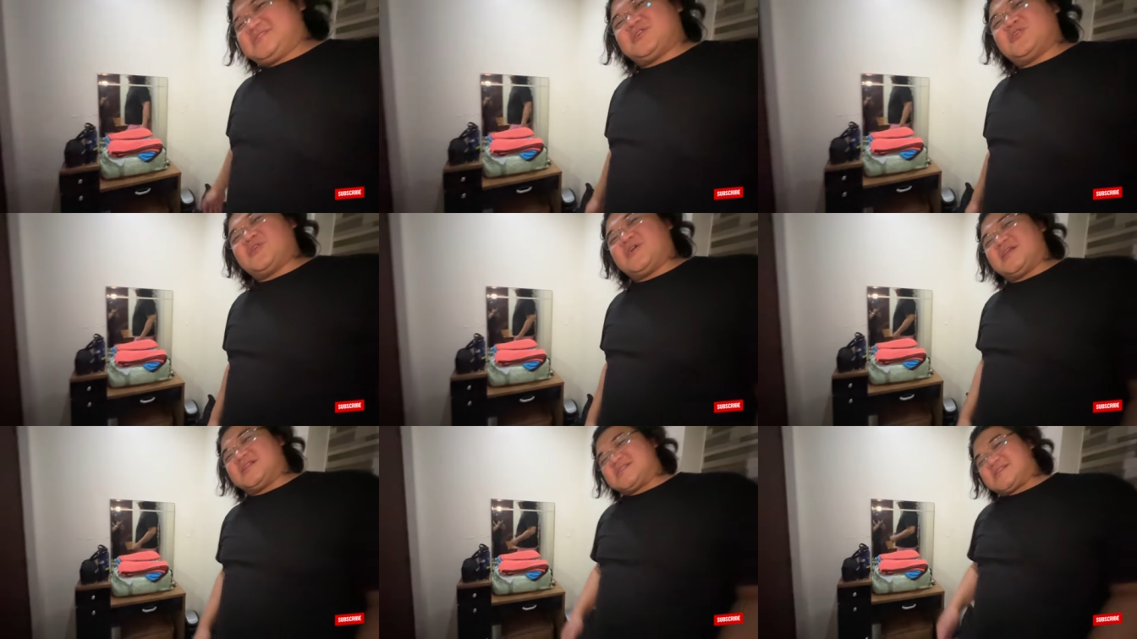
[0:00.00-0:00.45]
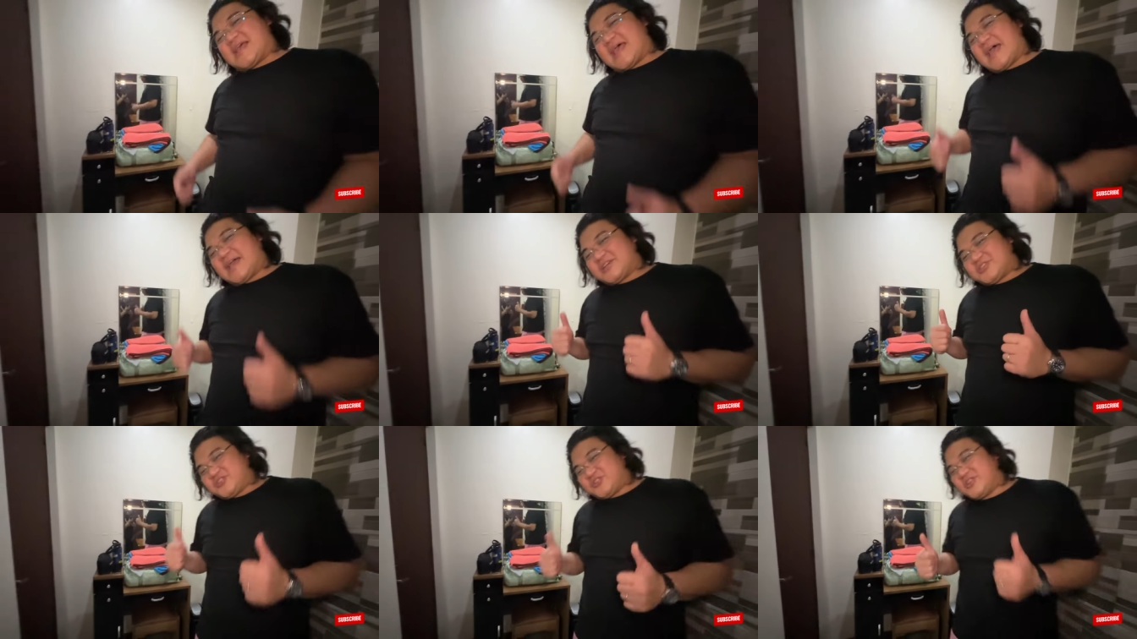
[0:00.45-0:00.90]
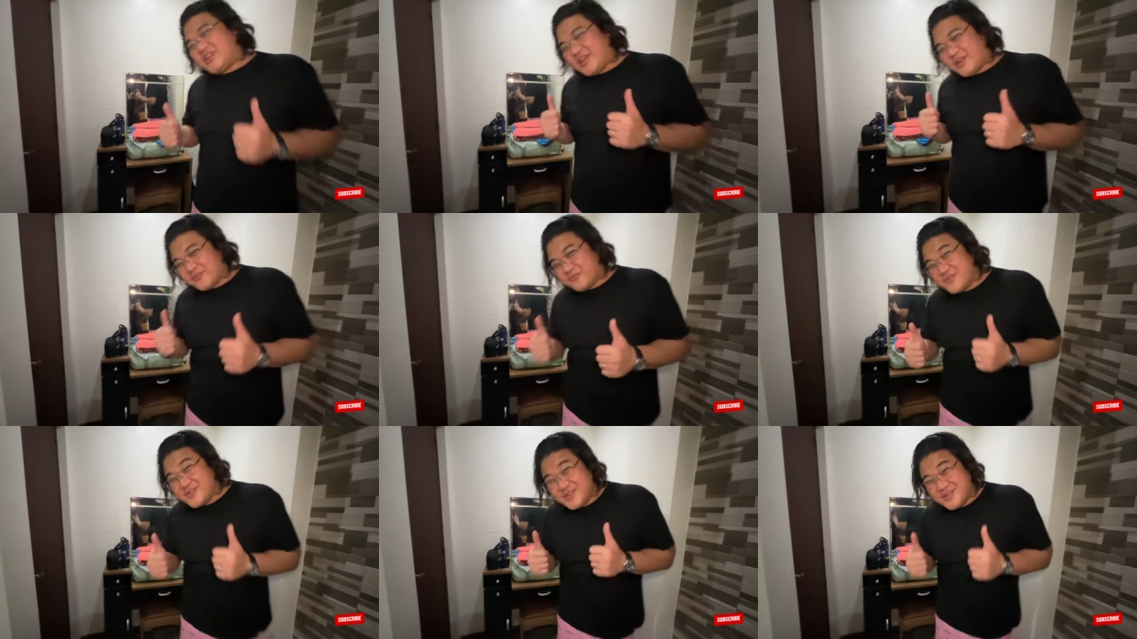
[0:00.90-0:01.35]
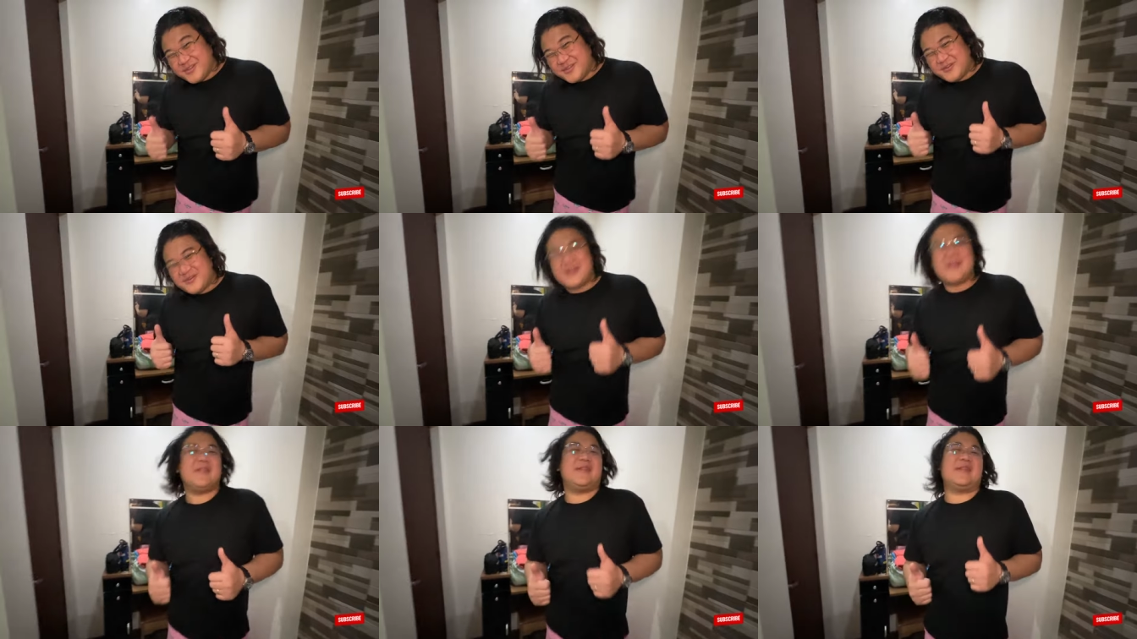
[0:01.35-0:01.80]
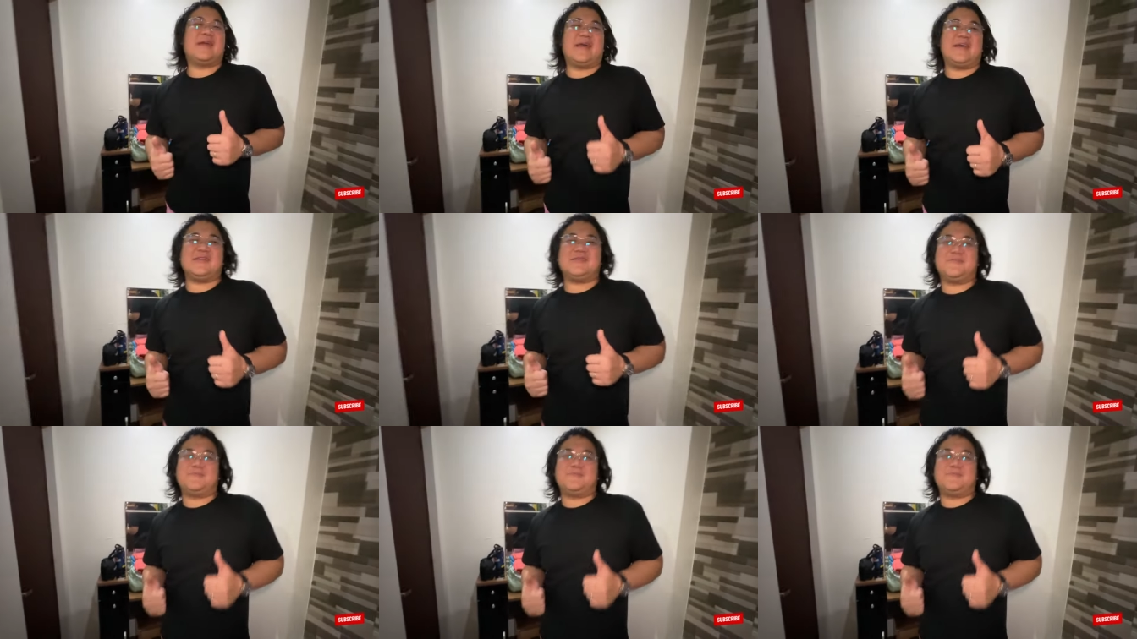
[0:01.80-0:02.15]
So it's actually a really nice